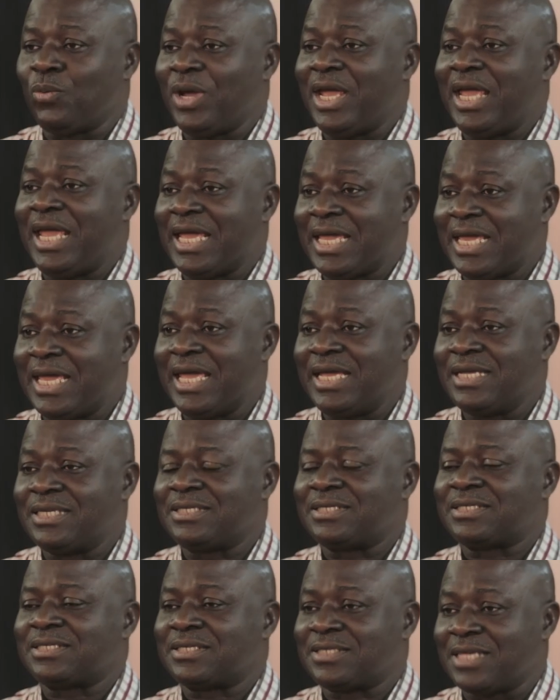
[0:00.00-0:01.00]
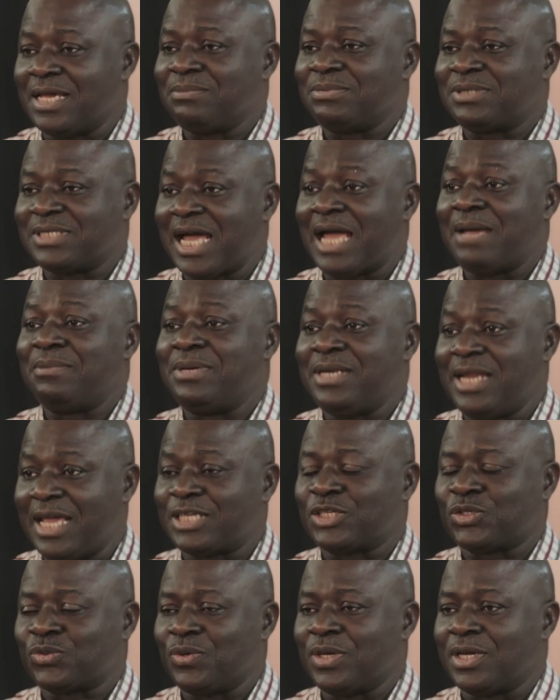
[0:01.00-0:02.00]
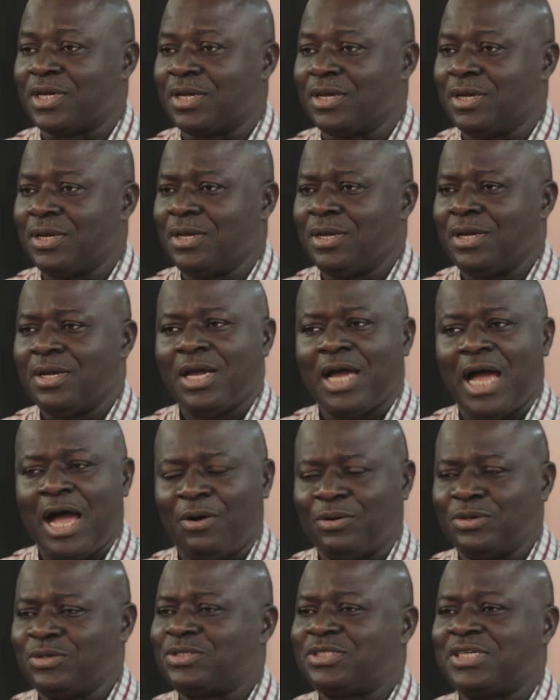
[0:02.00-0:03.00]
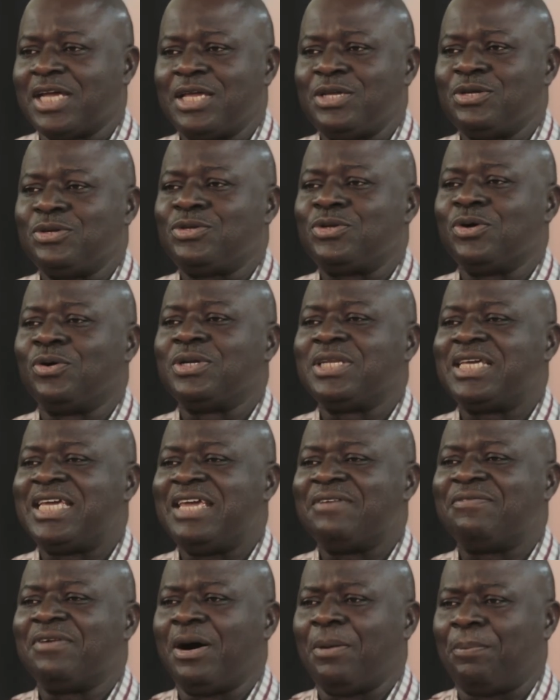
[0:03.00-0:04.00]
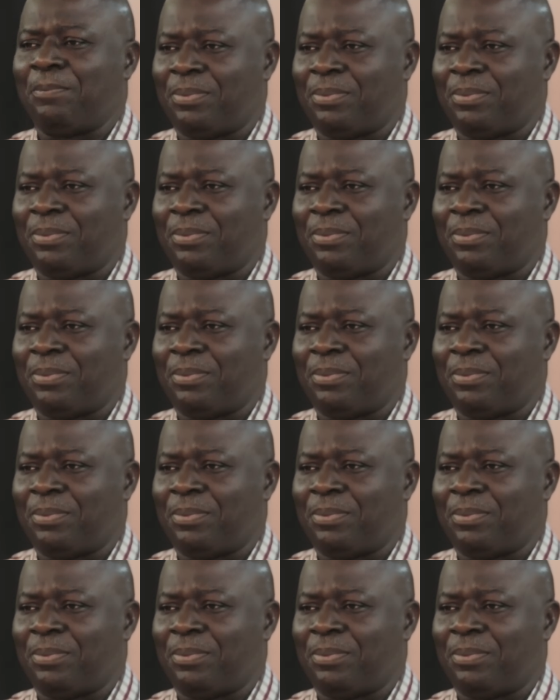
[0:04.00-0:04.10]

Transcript: your way again, same time next week, I want to tell you don't give